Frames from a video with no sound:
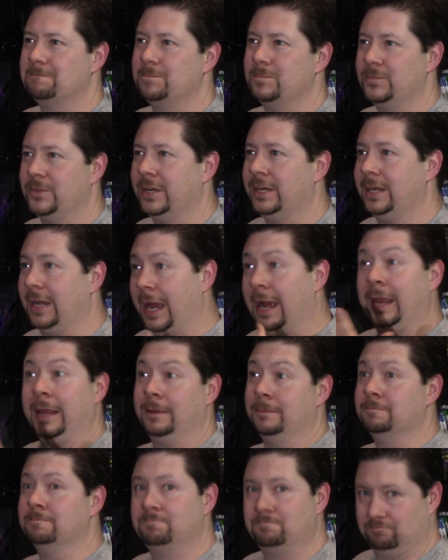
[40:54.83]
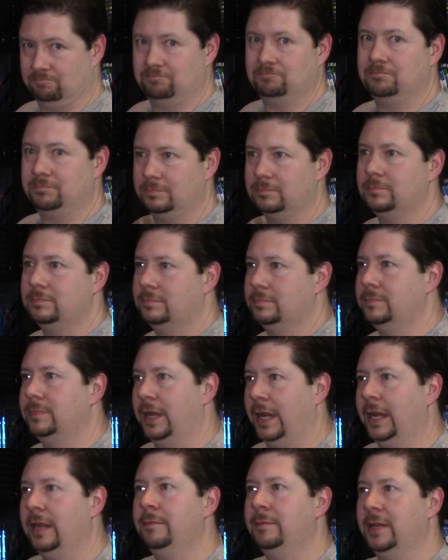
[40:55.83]
Right? I am
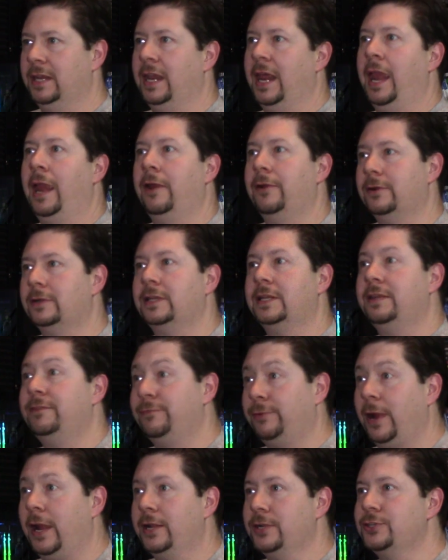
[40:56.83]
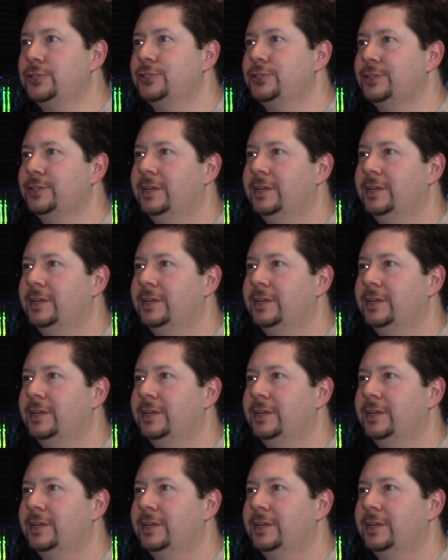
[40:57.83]
inherently French.